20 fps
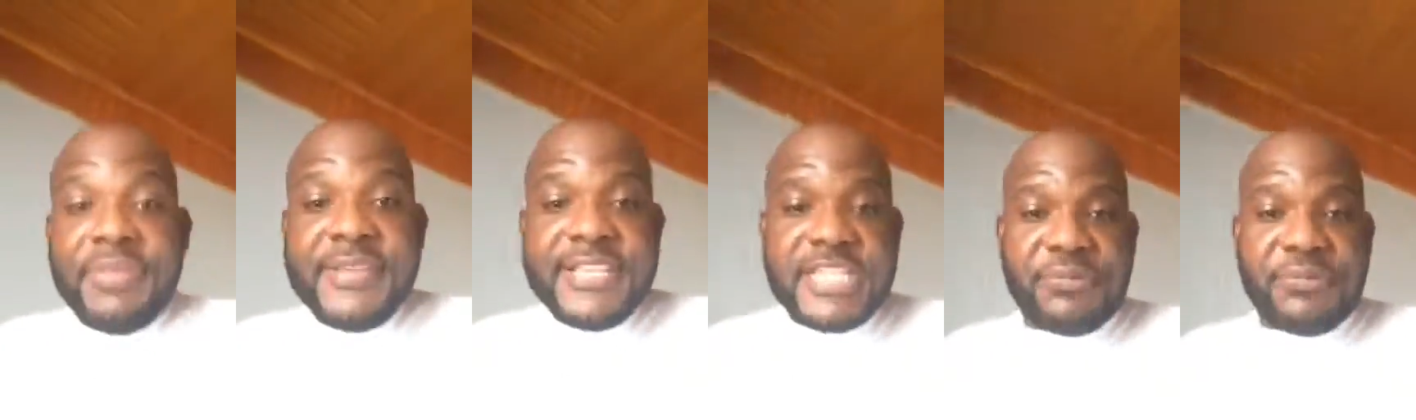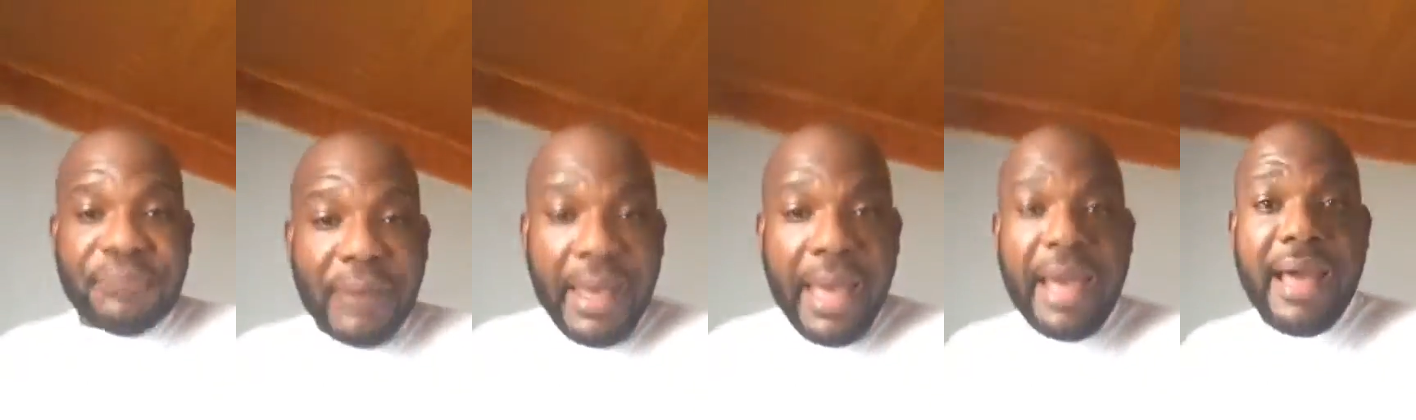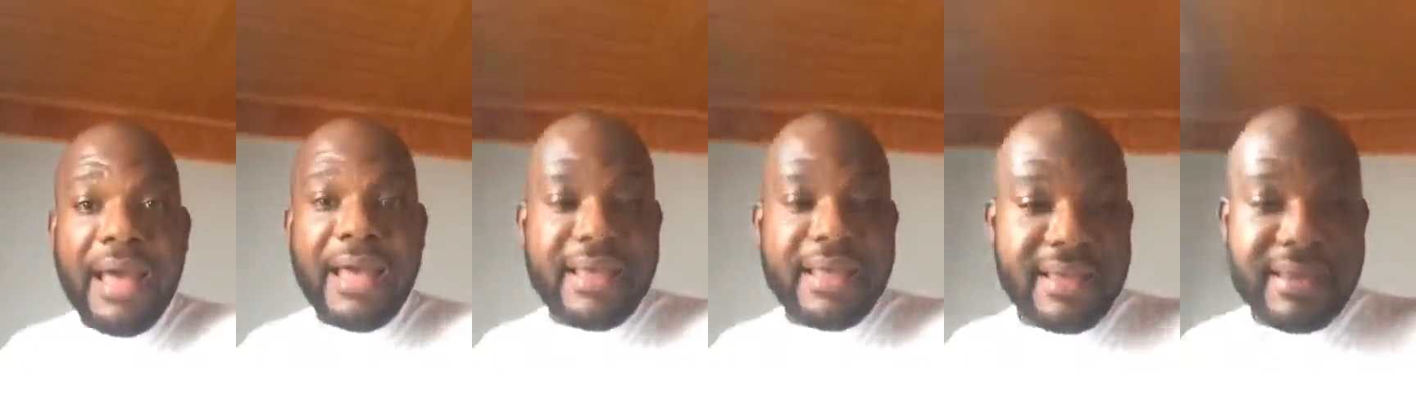this
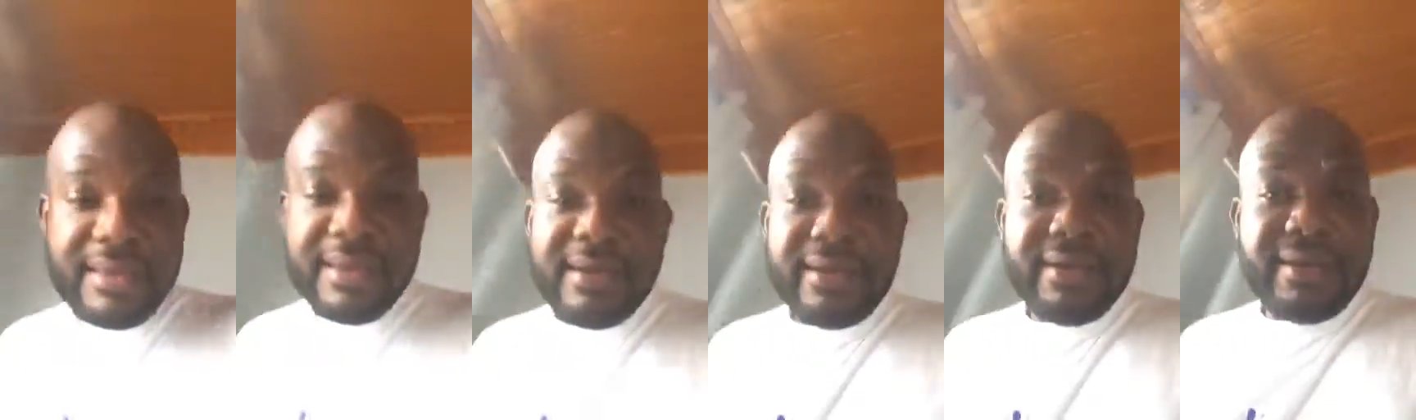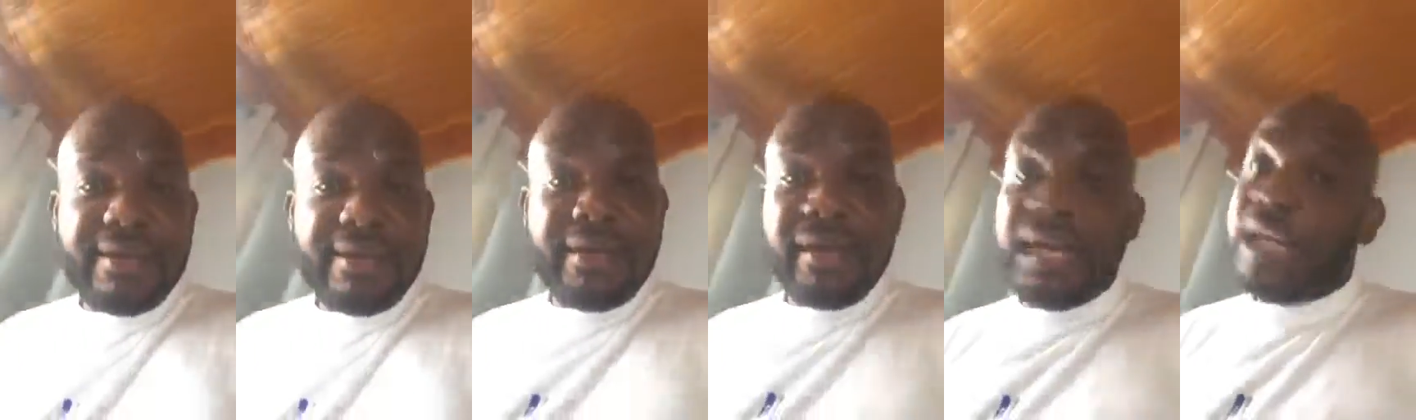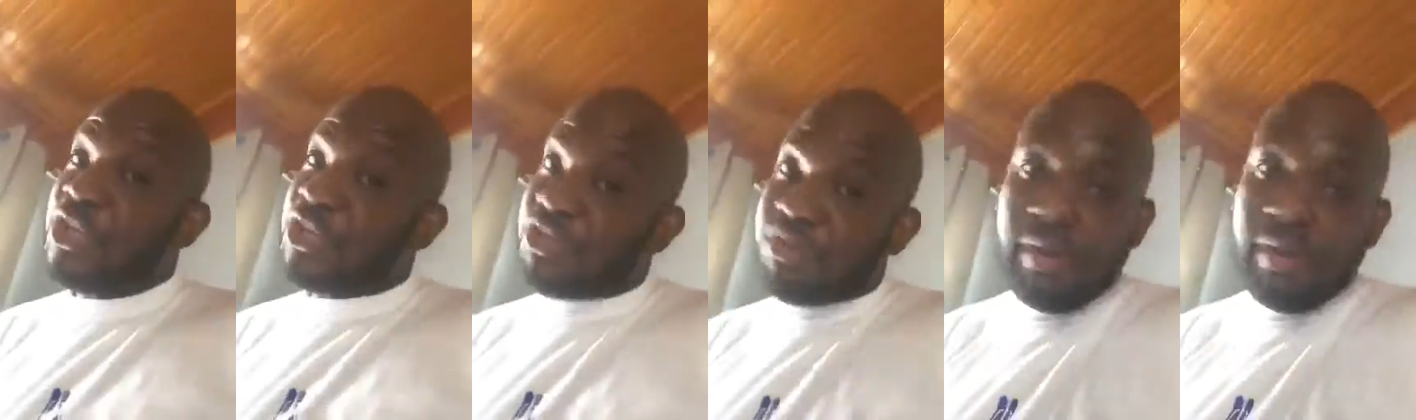far.
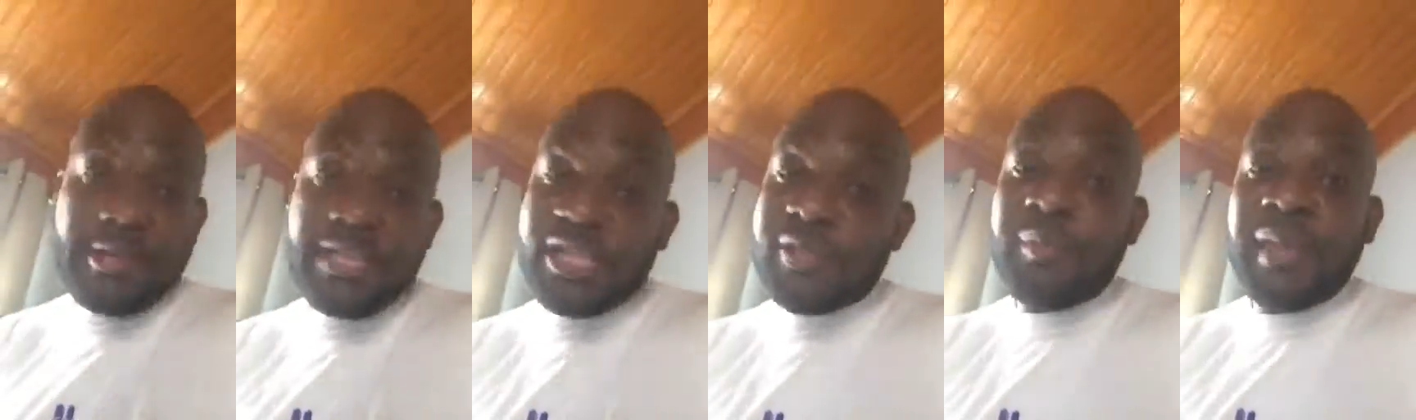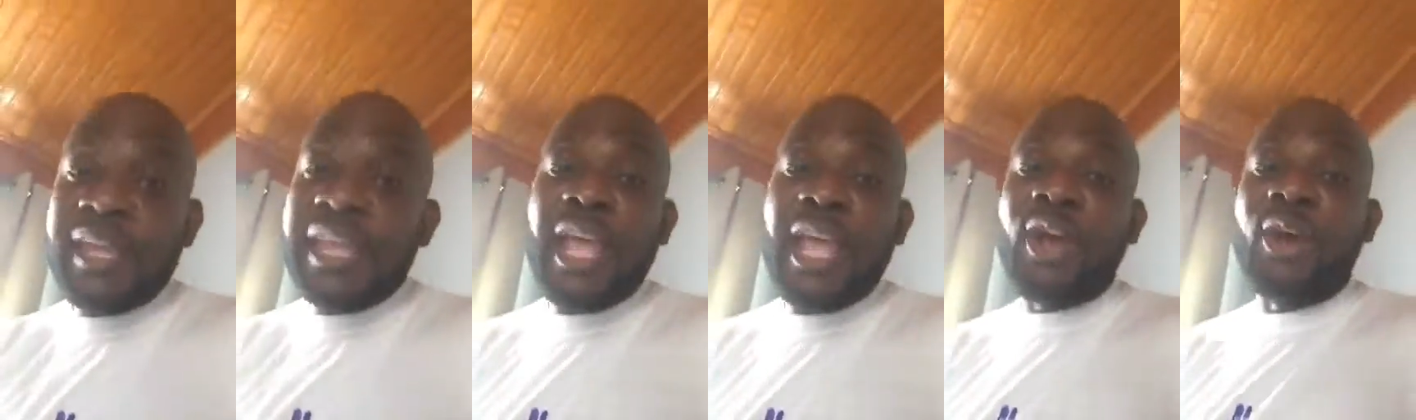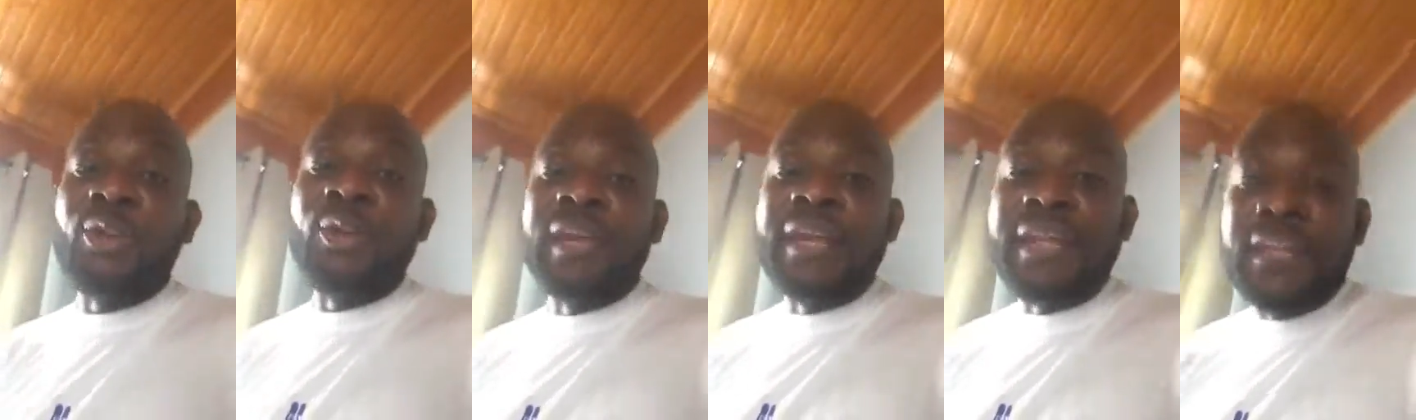And trust me, He ain't
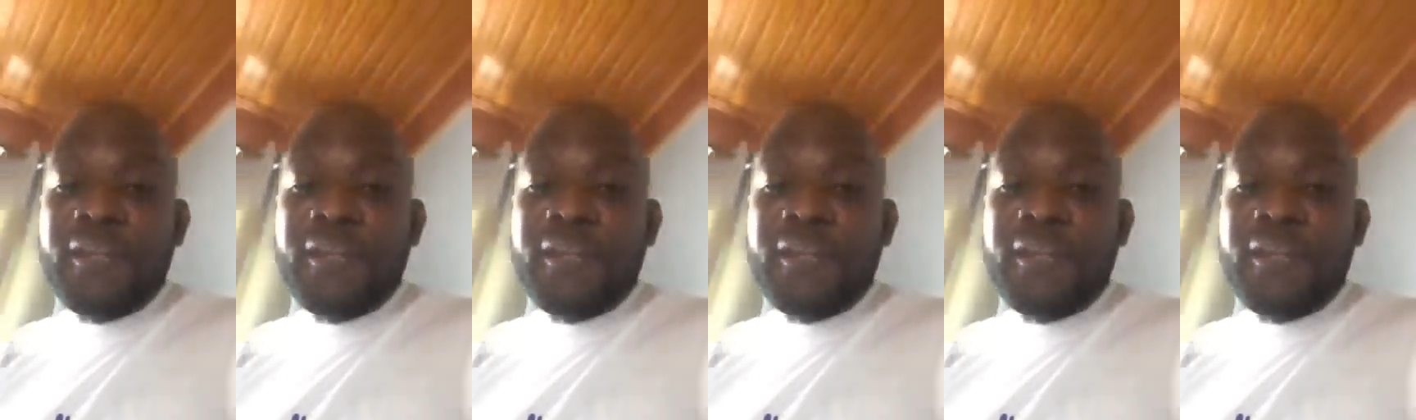going to